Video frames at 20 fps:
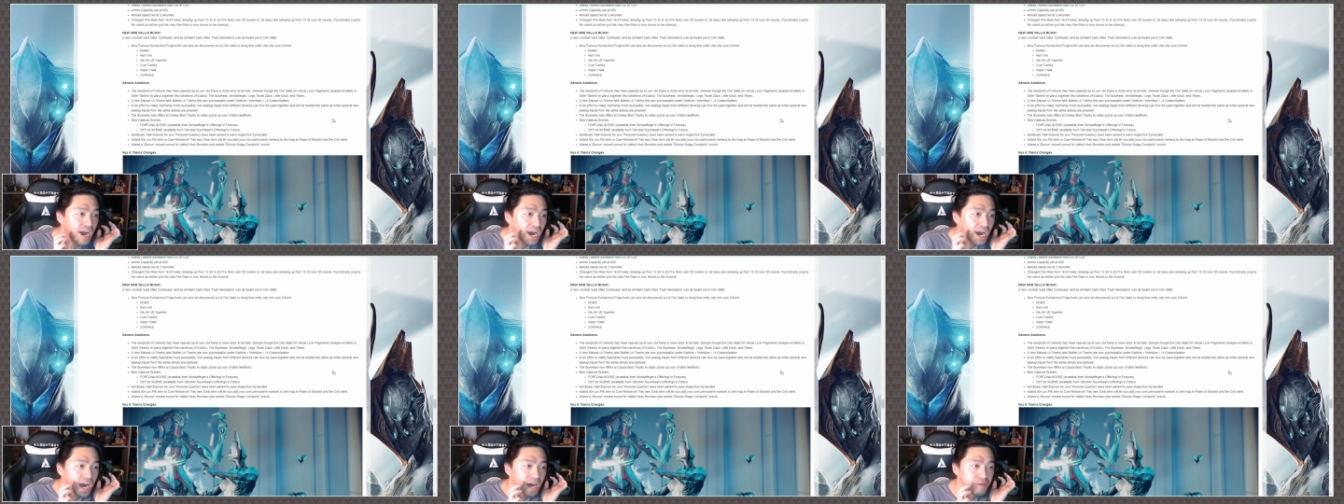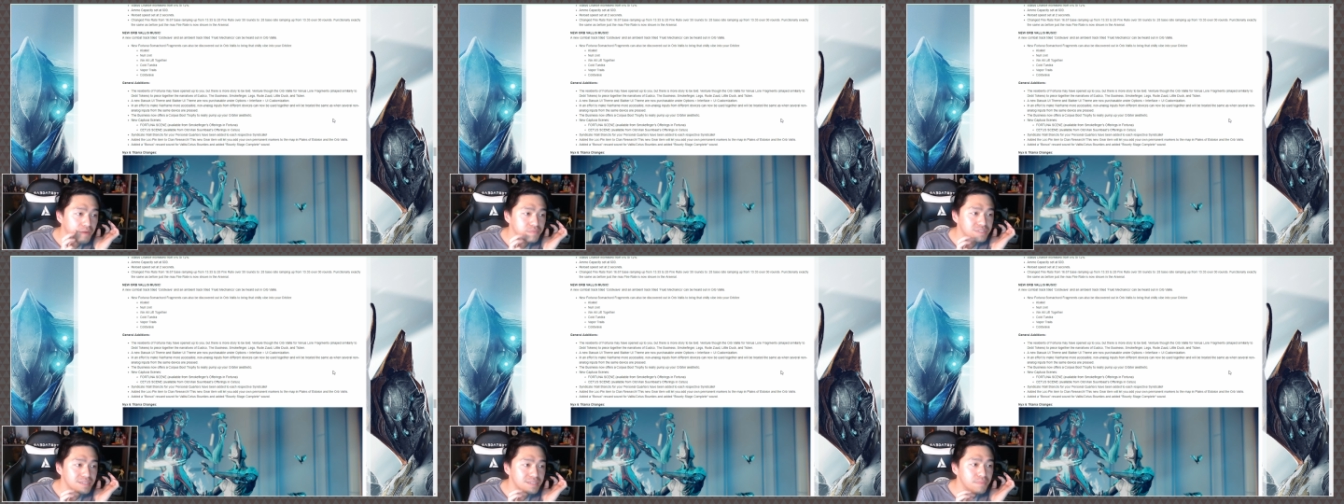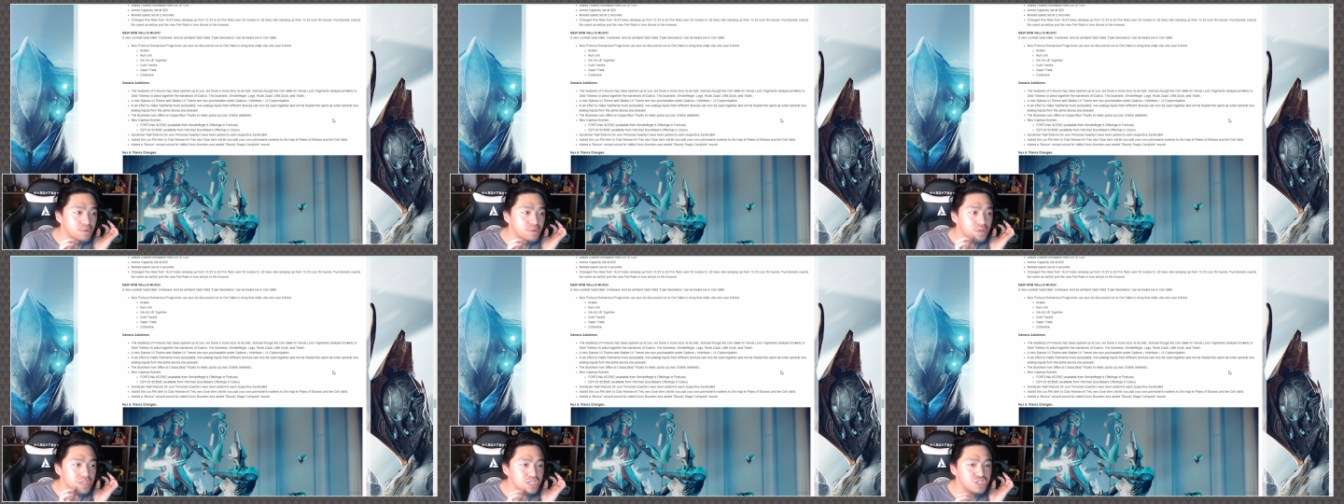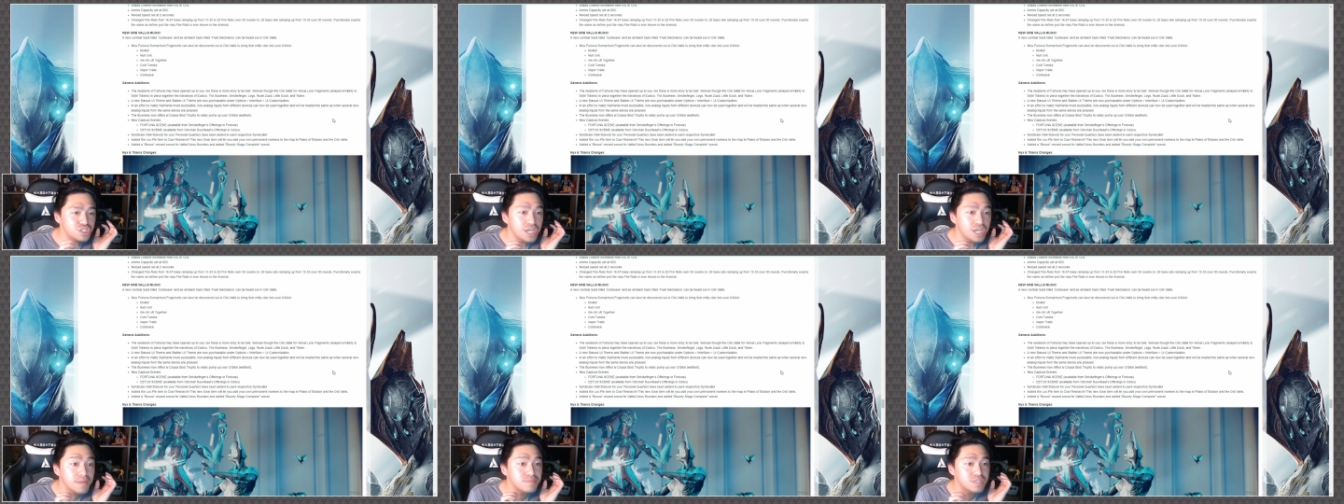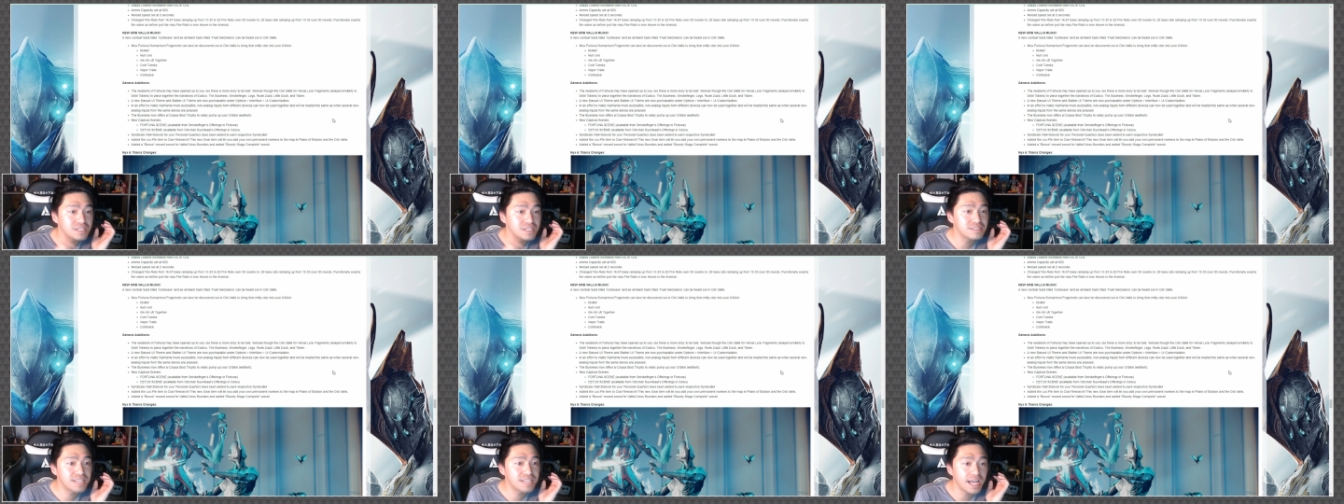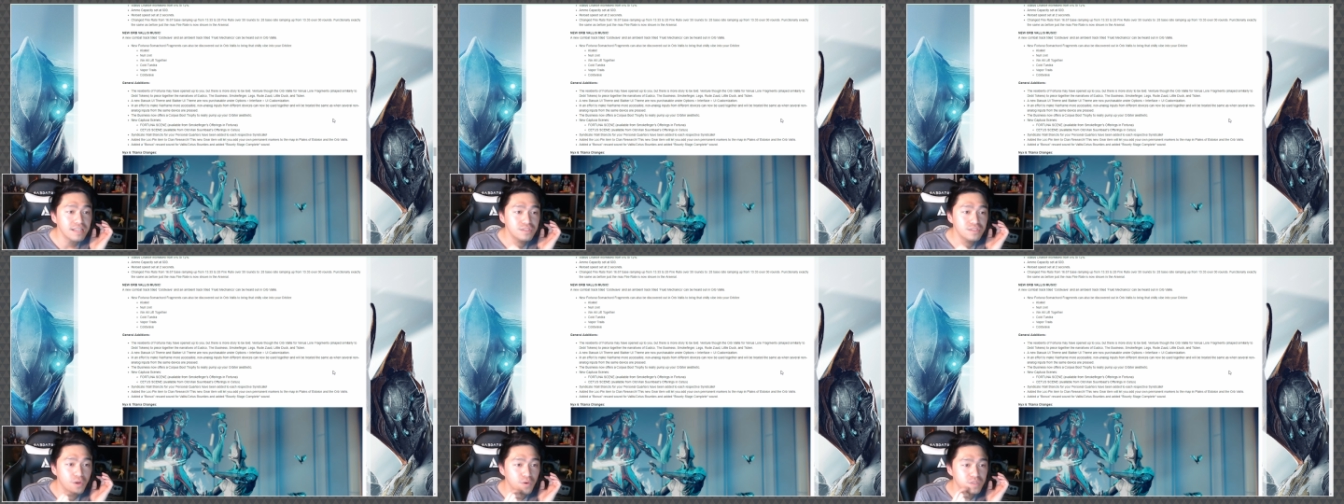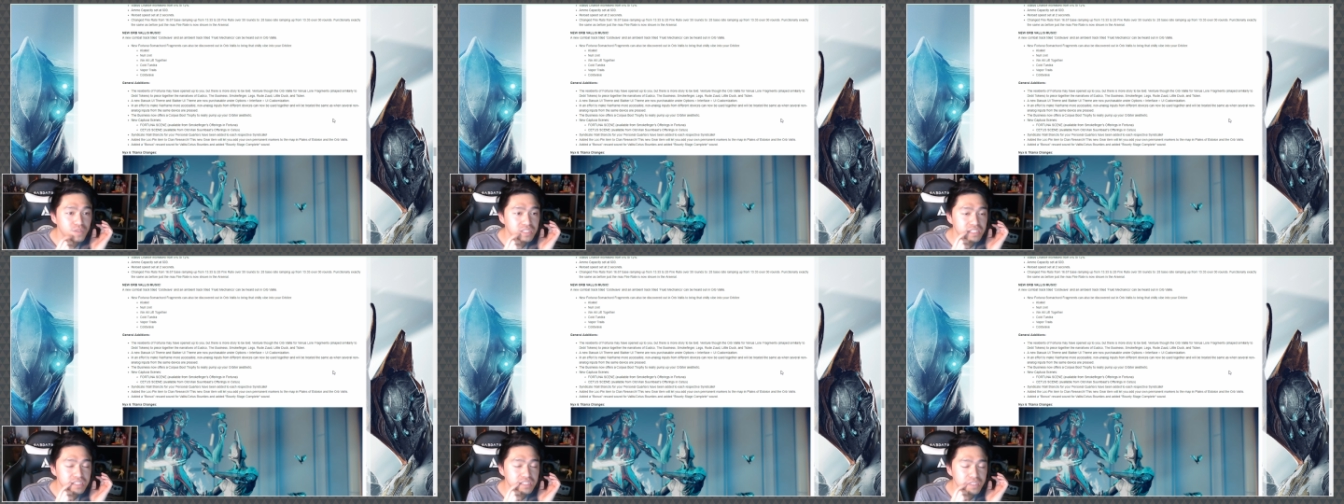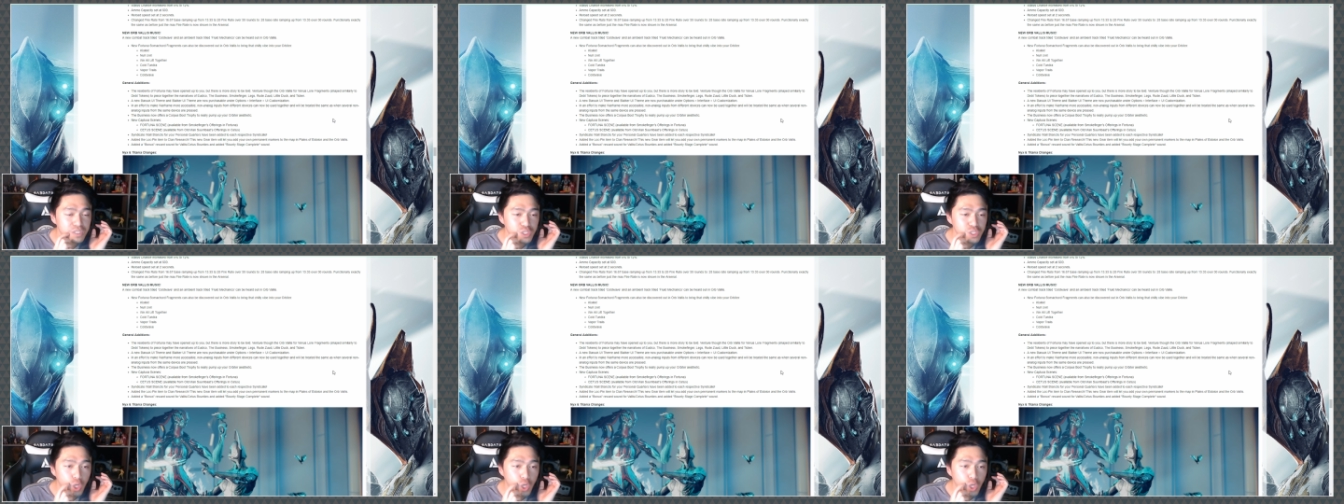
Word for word: Um, similarly shaped to debt tokens,